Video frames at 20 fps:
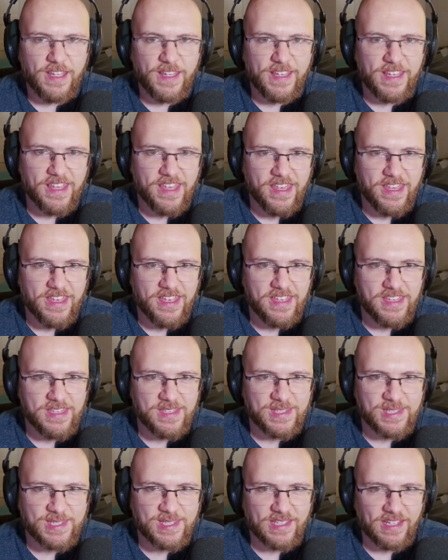
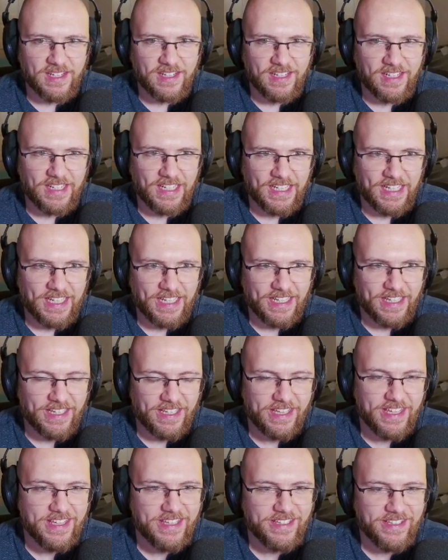is
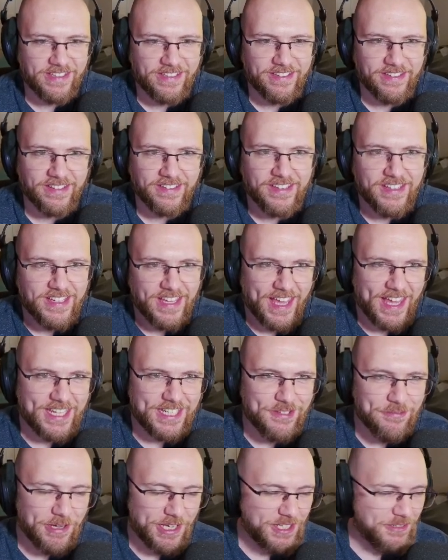
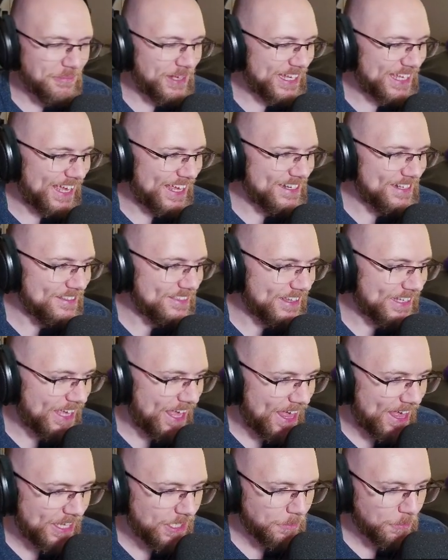any way to make anything
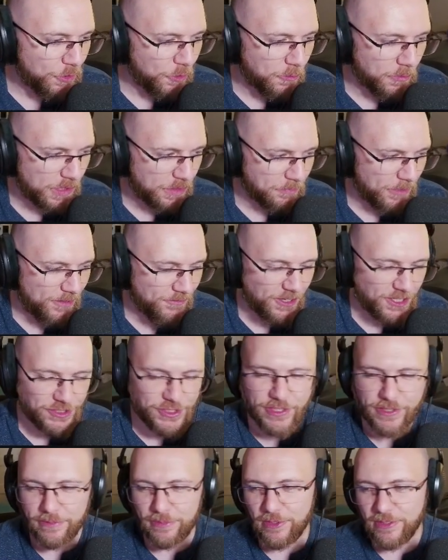edible with my
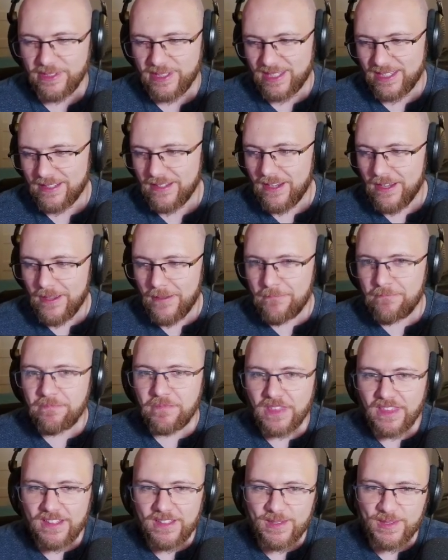vegetables.
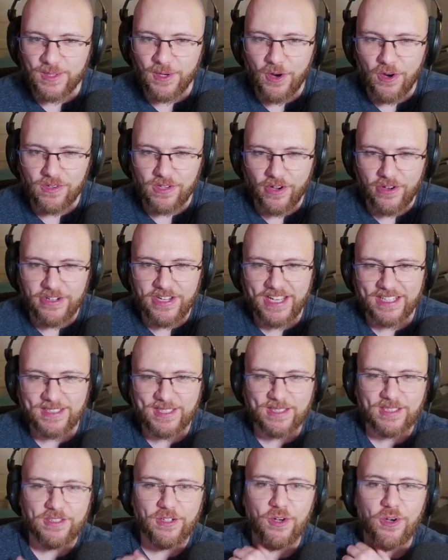So our
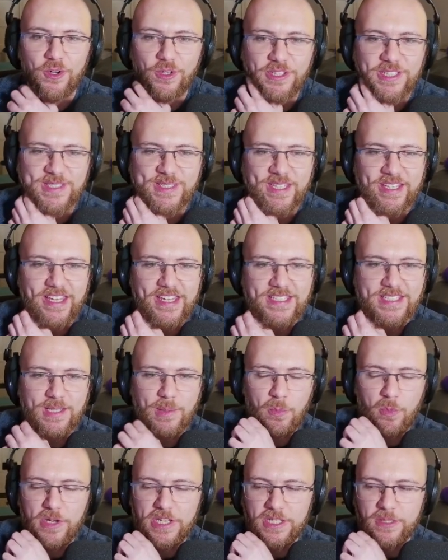next goal is to get
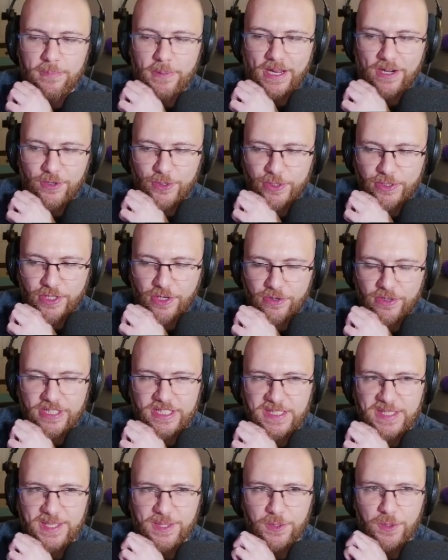some wind power
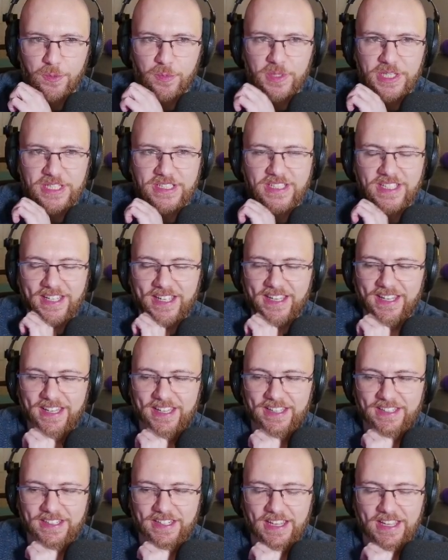going so we
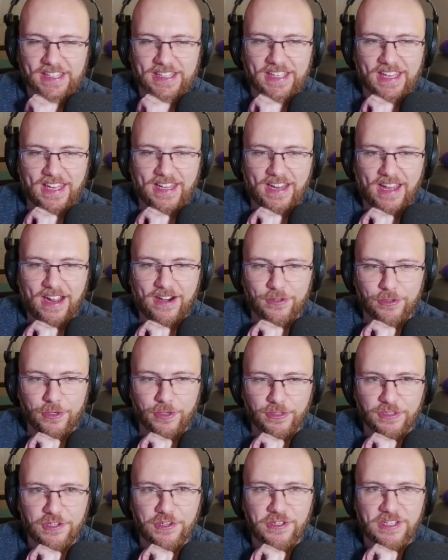can get
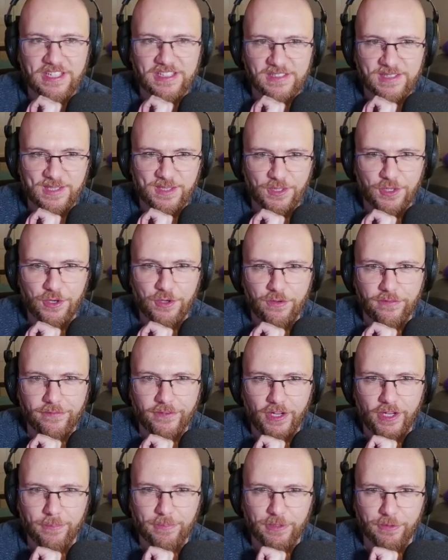our cooking stove
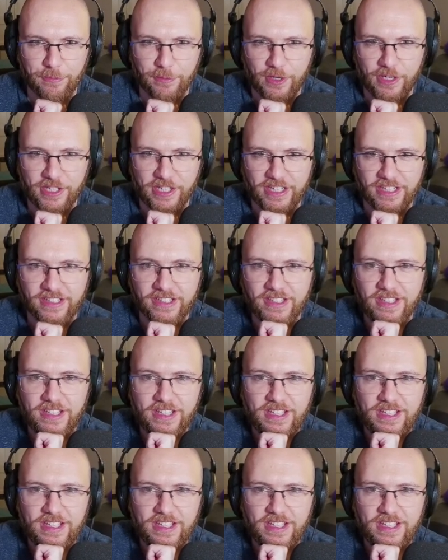up and running.